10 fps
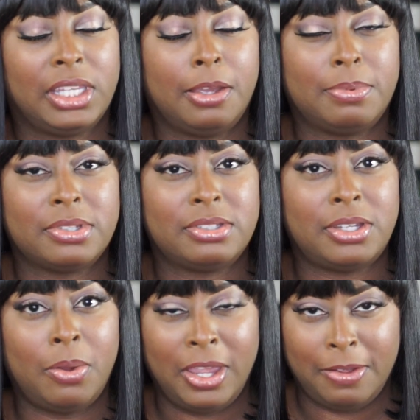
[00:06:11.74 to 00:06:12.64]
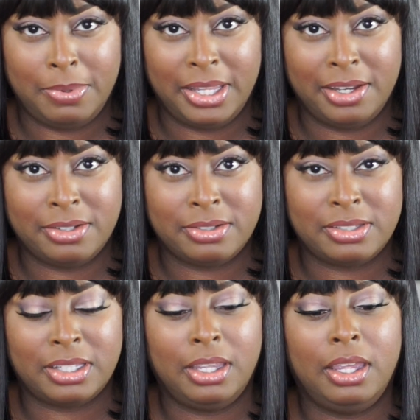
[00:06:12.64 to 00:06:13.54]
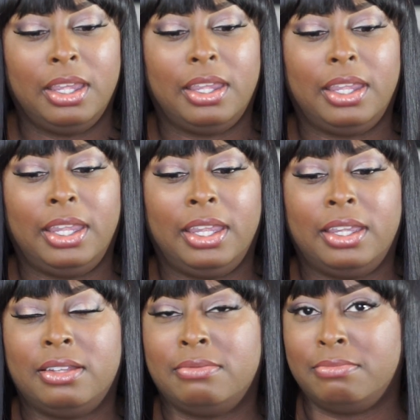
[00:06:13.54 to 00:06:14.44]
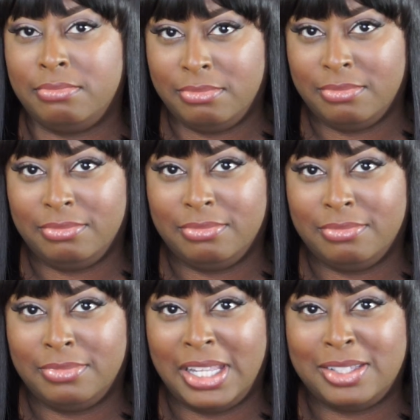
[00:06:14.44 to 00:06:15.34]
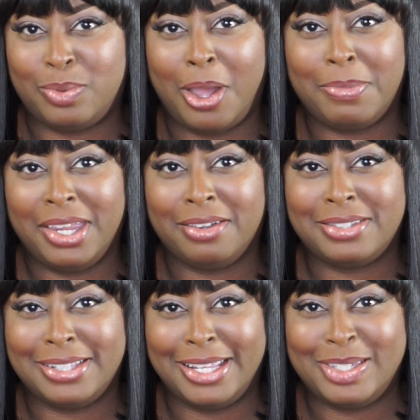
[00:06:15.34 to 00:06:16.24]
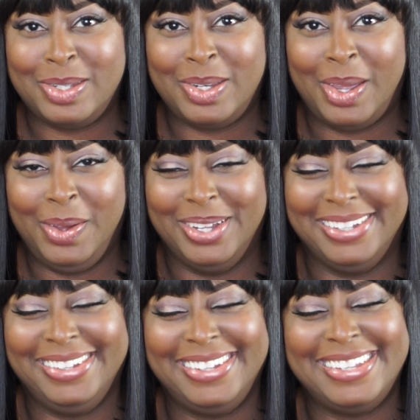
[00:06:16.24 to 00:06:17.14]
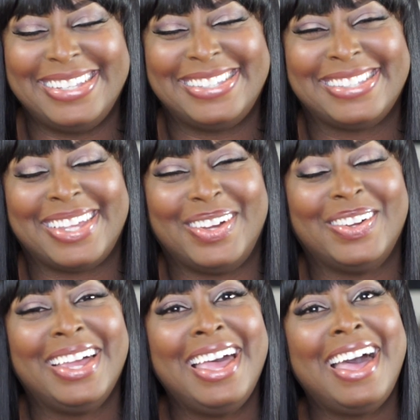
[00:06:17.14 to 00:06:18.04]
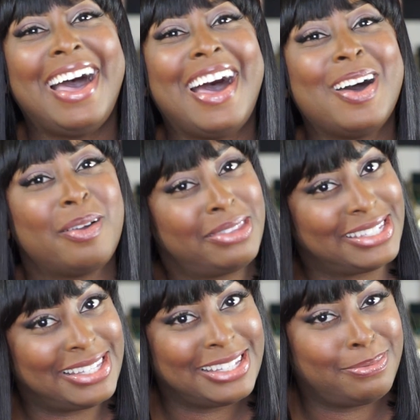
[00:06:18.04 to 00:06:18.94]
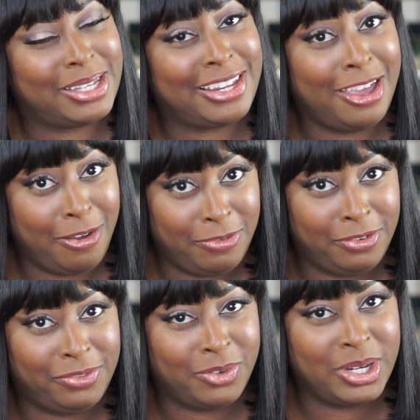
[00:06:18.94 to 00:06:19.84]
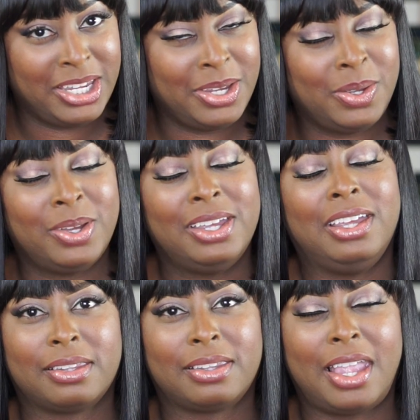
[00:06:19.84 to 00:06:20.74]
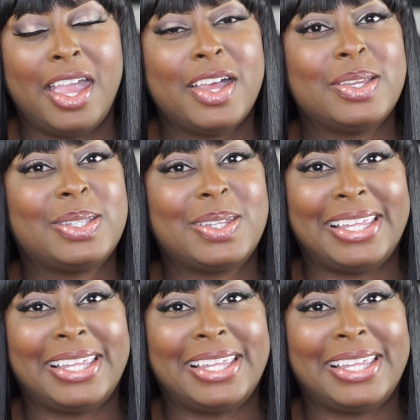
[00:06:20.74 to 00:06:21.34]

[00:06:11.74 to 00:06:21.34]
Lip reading: couples don't have planners, and that's why I'm here to let you know. So I hope this has been helpful for you. So